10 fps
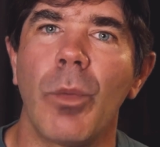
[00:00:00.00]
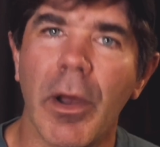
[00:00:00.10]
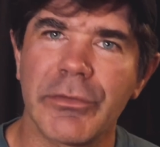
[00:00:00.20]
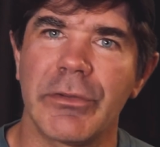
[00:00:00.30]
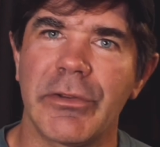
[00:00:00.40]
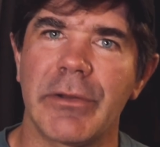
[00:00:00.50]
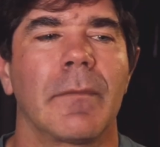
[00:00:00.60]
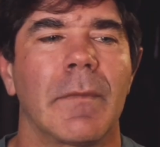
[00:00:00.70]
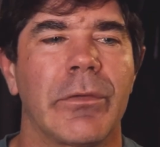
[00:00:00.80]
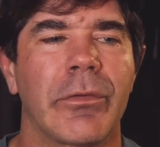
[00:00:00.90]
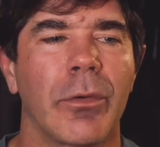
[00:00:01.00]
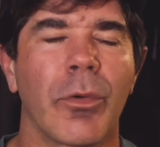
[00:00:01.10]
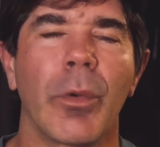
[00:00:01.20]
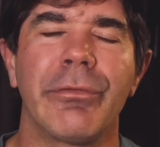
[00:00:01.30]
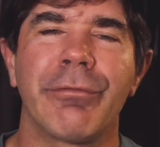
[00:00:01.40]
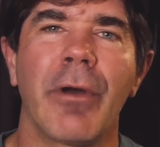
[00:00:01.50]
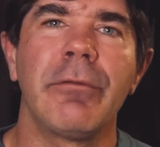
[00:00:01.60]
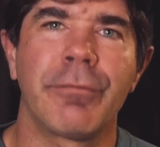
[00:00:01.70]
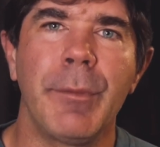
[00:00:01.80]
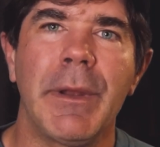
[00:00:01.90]
Washington. So it's always
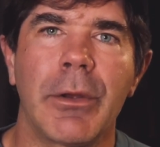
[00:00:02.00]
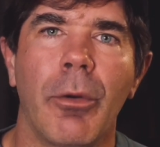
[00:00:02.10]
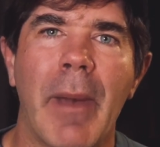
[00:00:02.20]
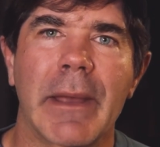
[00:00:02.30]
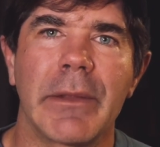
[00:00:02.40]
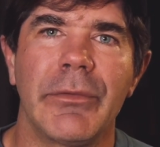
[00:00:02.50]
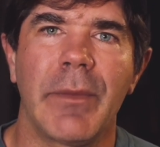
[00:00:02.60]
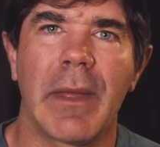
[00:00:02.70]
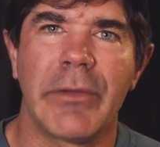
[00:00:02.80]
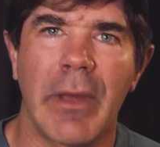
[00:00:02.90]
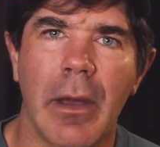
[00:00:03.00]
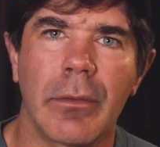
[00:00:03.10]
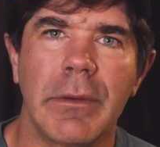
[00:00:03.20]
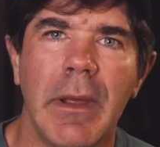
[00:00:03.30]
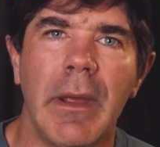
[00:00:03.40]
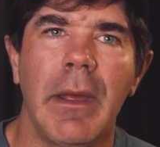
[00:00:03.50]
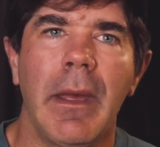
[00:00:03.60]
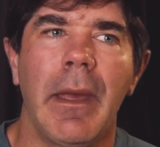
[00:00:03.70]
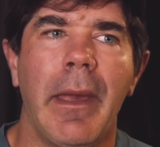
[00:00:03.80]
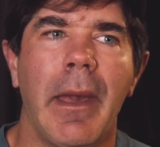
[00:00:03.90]
fun for me to go back into that town
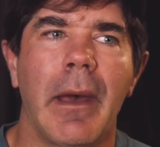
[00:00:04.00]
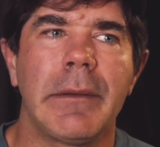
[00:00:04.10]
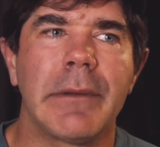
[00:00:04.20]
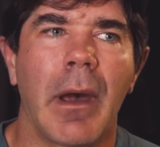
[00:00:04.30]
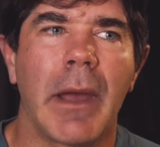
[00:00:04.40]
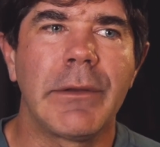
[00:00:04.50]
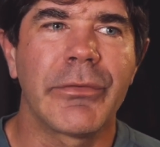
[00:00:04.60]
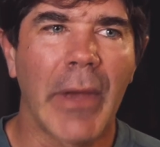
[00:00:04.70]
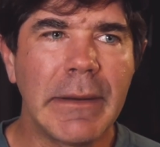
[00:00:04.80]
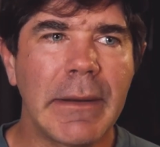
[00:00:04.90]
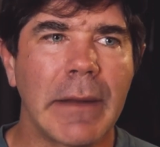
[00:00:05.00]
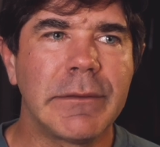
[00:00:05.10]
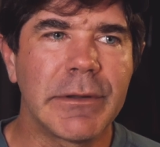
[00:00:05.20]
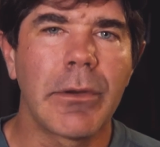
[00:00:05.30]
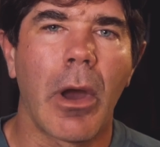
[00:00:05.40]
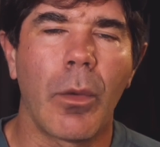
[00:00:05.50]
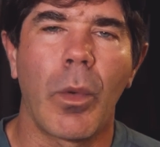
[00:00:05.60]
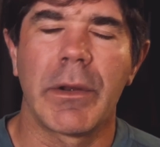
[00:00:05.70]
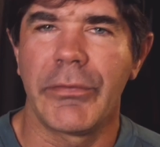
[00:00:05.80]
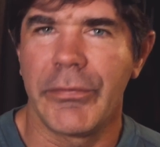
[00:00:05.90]
and I decided I did not
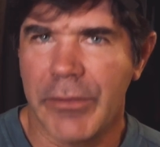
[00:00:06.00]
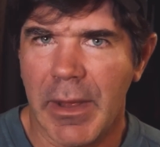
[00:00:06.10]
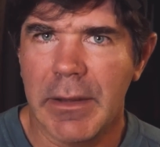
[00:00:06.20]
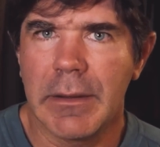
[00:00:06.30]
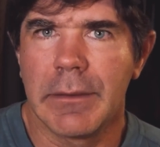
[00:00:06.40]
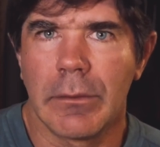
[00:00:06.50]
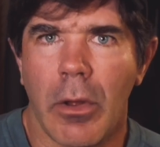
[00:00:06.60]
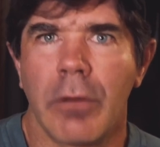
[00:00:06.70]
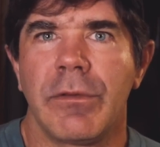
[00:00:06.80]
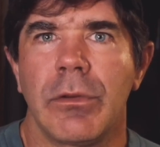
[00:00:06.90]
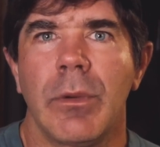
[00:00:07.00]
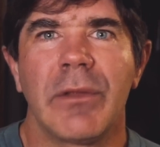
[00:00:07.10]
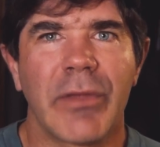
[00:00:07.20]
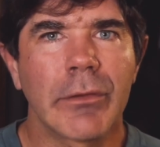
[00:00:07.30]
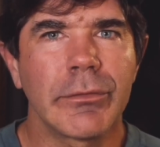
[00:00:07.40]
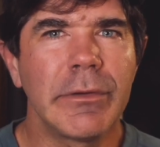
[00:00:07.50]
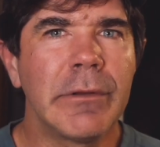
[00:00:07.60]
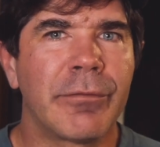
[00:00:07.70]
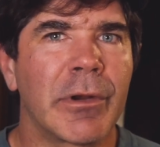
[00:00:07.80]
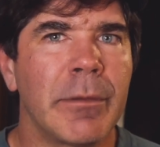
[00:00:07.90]
want to stay in Longview. It's actually
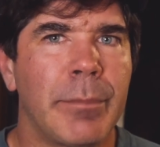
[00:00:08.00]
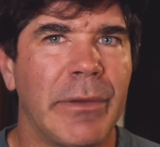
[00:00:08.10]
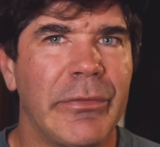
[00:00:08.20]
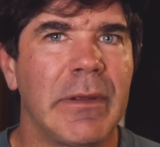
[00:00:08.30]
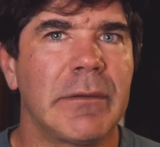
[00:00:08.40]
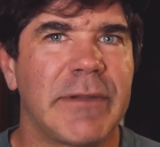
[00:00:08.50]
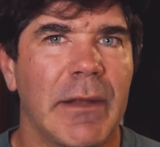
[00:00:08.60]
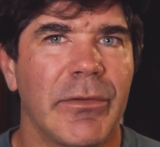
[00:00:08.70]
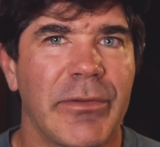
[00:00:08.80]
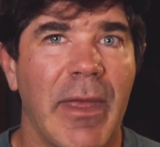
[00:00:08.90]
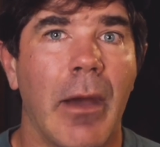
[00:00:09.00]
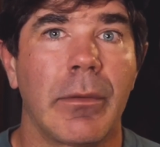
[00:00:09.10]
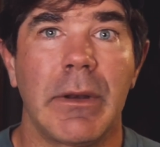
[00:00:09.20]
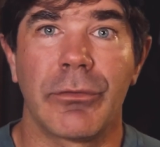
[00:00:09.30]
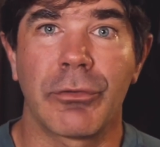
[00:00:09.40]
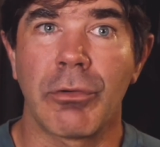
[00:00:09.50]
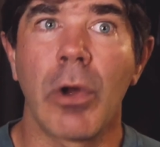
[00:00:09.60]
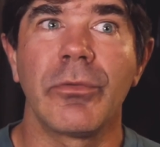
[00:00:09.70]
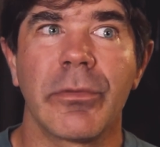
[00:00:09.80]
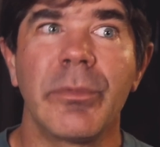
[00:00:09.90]
a very busy and dense town, and it's
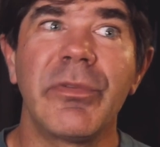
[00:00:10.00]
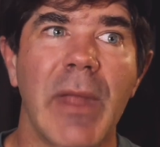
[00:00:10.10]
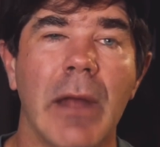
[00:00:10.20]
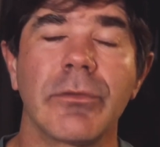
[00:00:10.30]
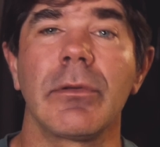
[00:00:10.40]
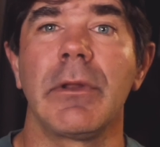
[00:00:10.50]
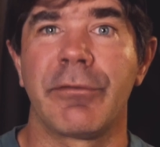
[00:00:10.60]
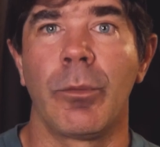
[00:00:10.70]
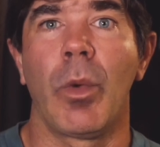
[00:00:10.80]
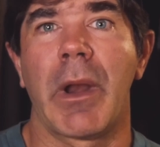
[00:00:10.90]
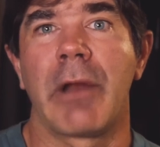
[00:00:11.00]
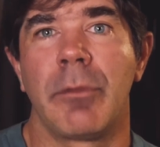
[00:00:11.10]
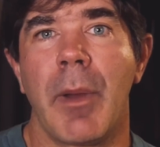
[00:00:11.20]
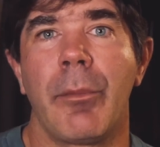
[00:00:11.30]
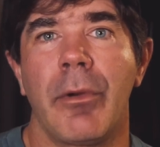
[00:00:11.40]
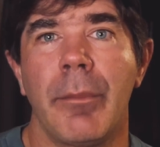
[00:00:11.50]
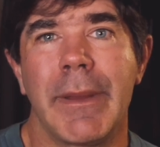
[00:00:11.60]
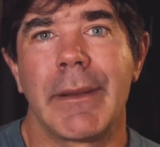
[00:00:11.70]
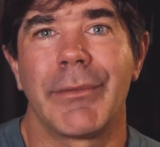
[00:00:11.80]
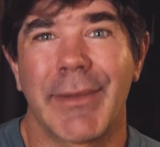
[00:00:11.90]
grown substantially from what I remember it
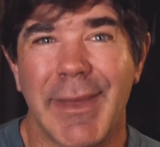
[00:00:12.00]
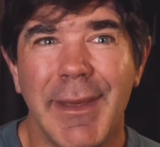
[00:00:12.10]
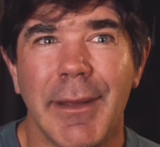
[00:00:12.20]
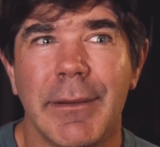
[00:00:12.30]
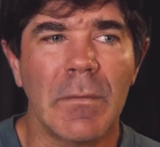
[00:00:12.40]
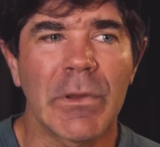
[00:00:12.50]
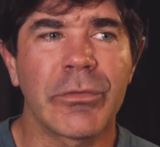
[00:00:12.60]
being as a kid.